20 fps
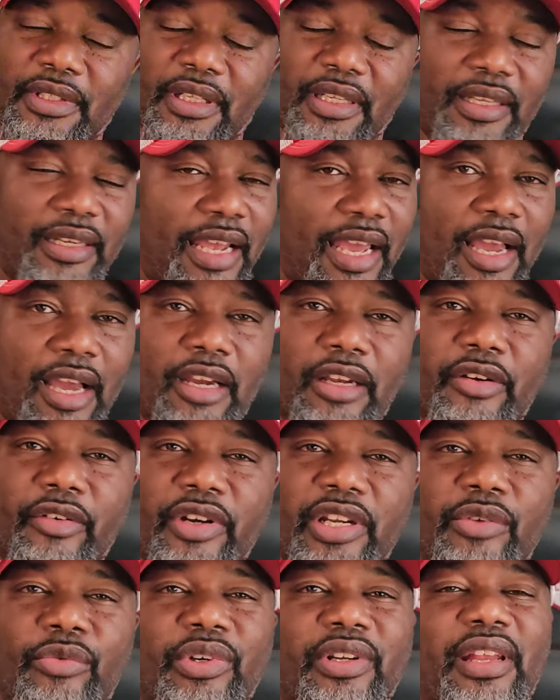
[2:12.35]
And I
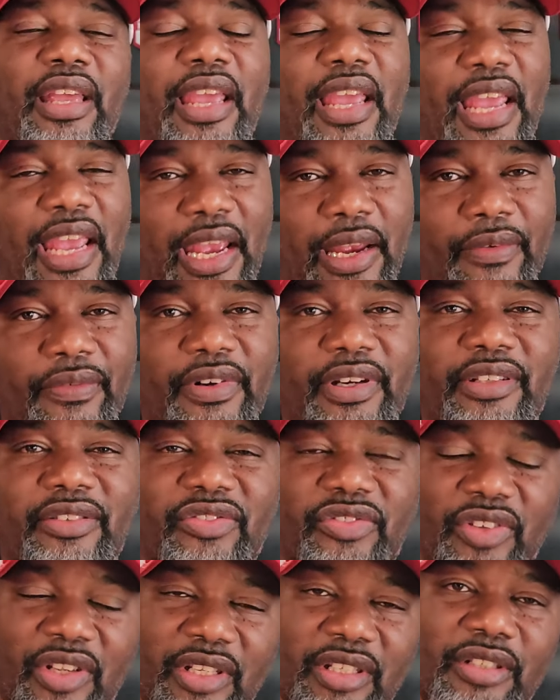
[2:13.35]
agree with every
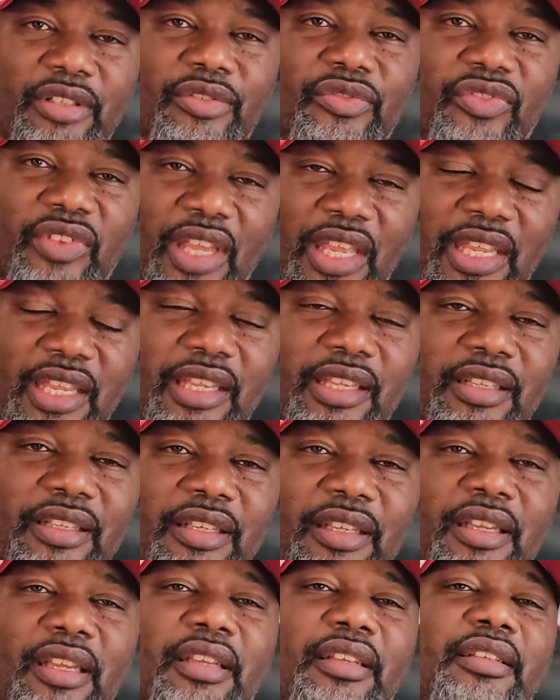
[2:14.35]
single
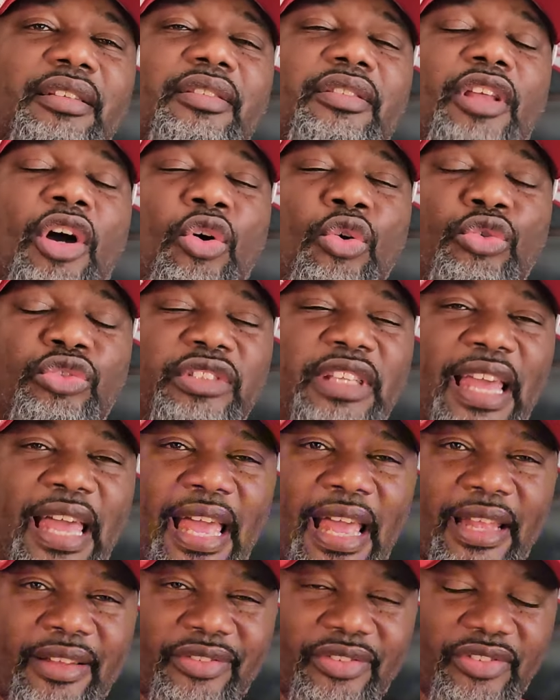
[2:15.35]
thing those
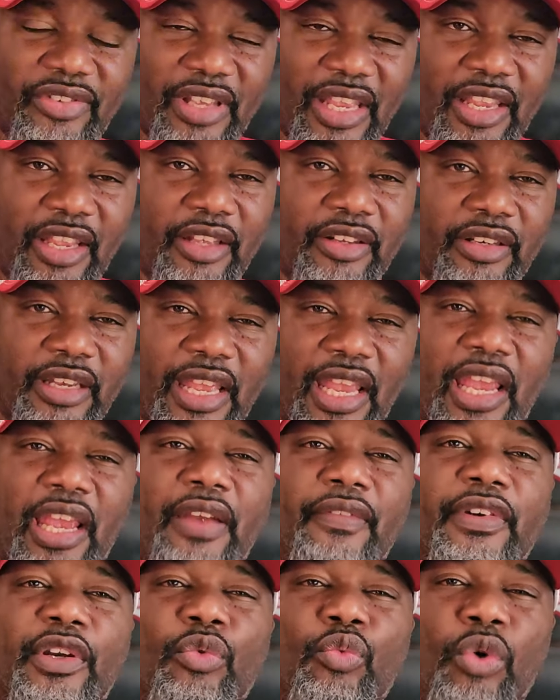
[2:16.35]
guys said.
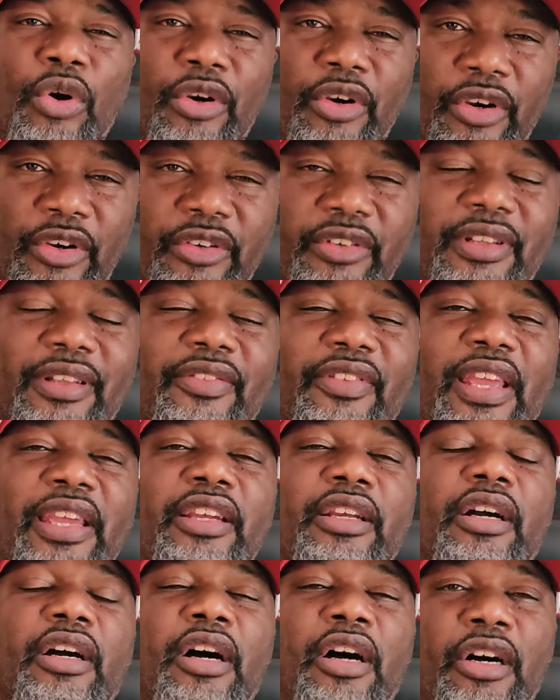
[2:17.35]
Every word that
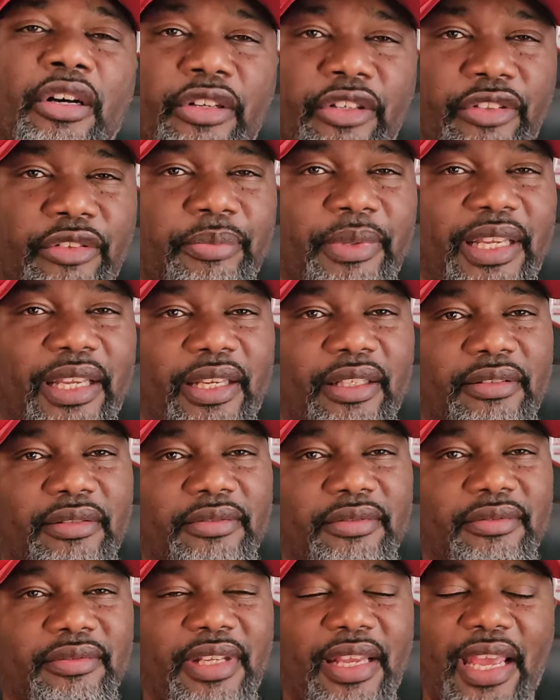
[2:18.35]
they uttered, man.
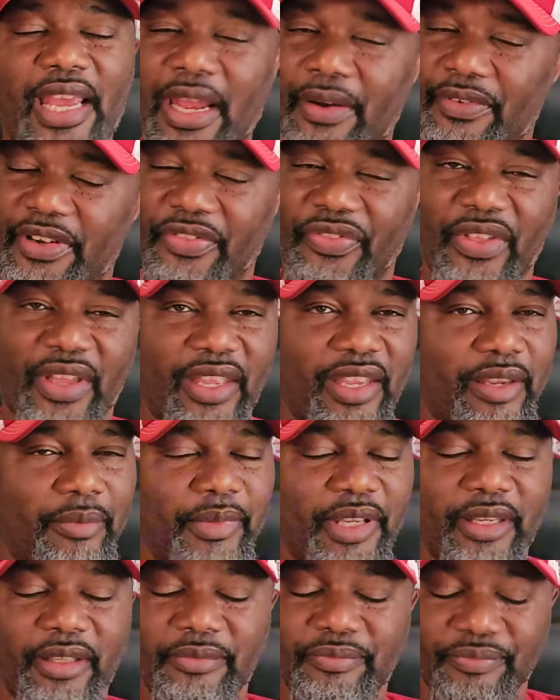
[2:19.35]
Everything,
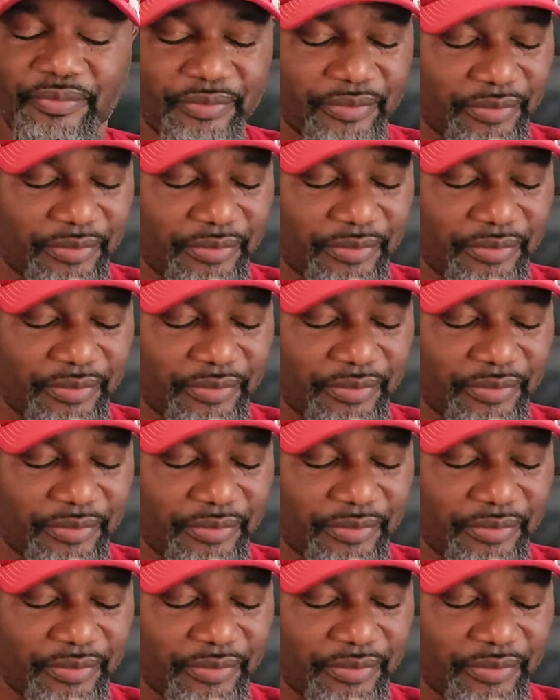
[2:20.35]
man.